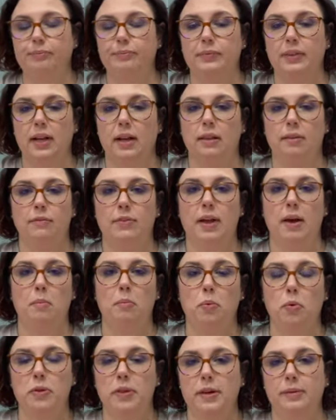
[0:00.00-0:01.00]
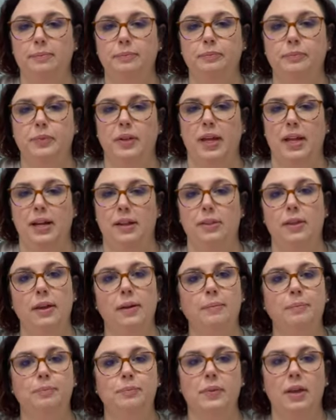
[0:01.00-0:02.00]
I love that more than anything.
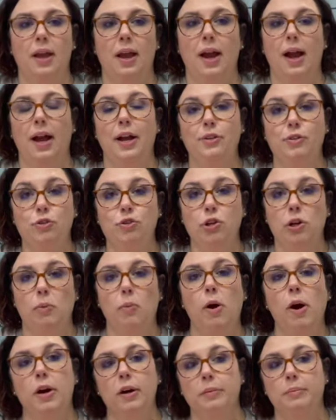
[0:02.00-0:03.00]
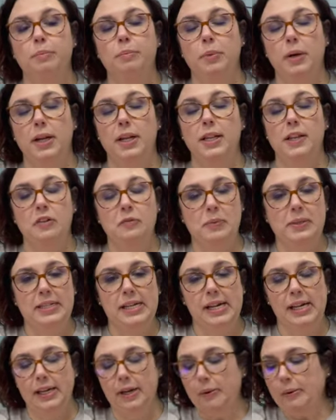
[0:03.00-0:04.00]
I do drink water, but I love my
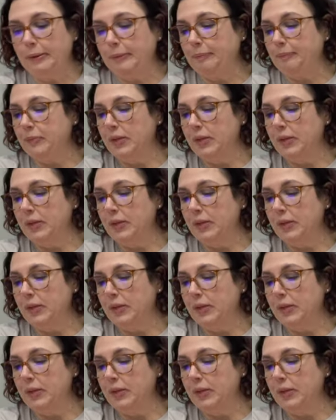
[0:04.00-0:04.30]
Diet Coke.